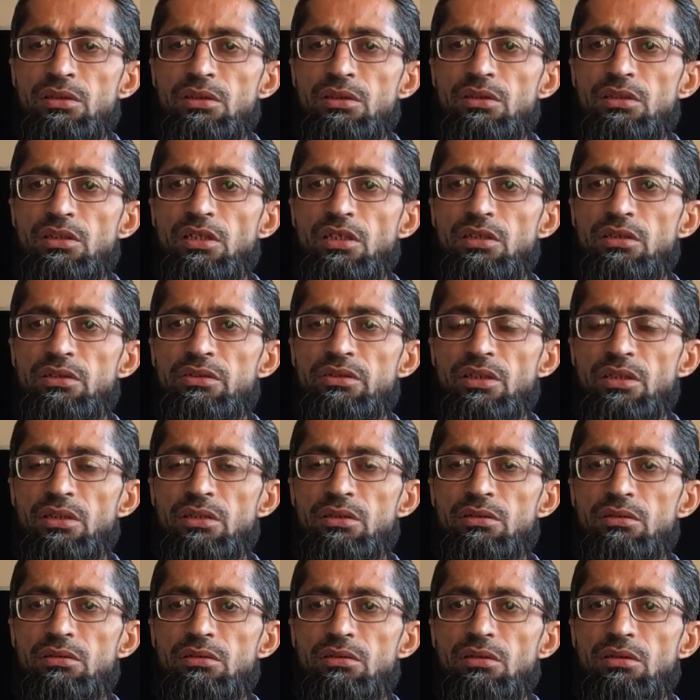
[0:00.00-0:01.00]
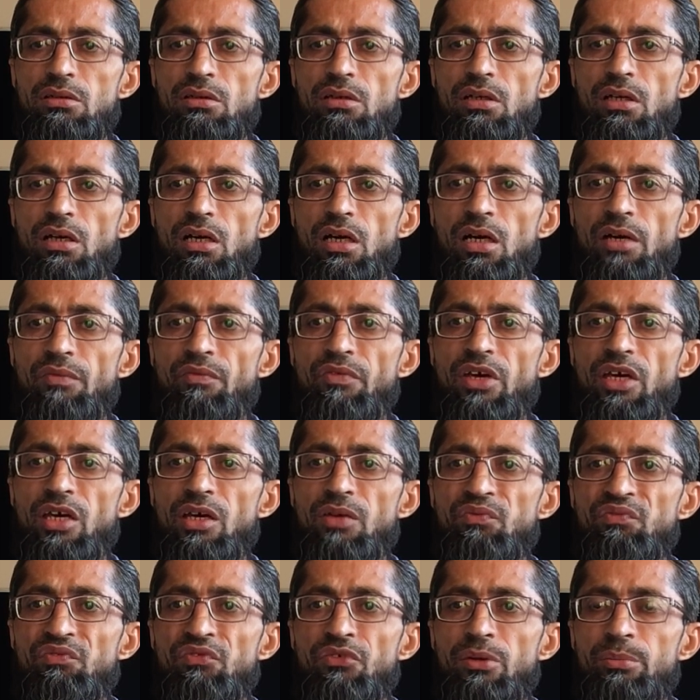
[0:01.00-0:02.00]
the region
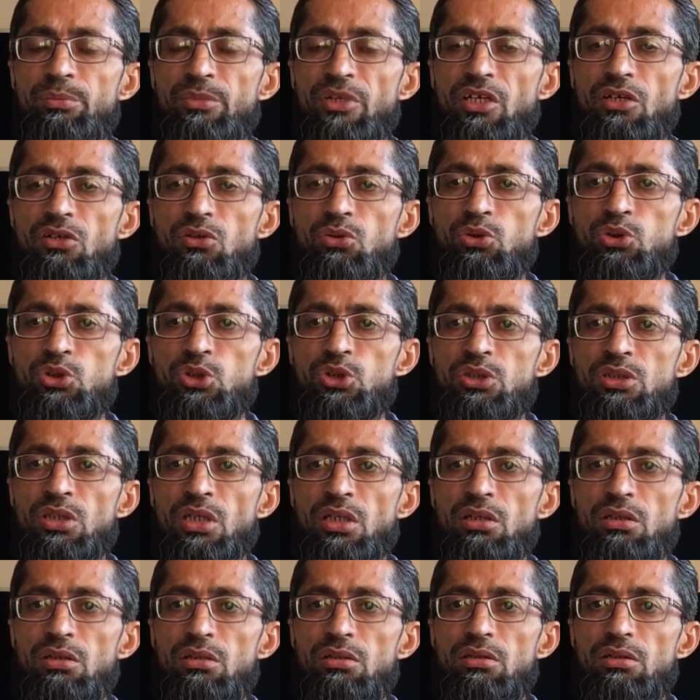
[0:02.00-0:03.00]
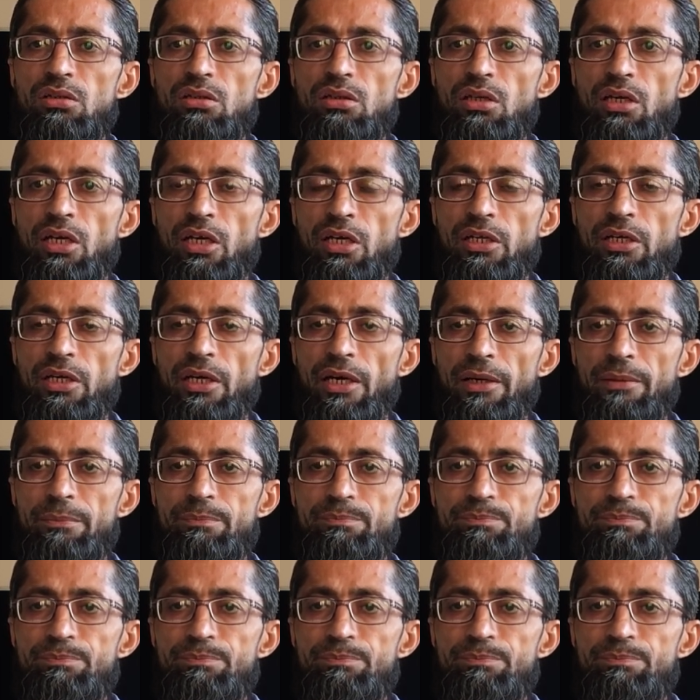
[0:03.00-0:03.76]
away from the coastal area.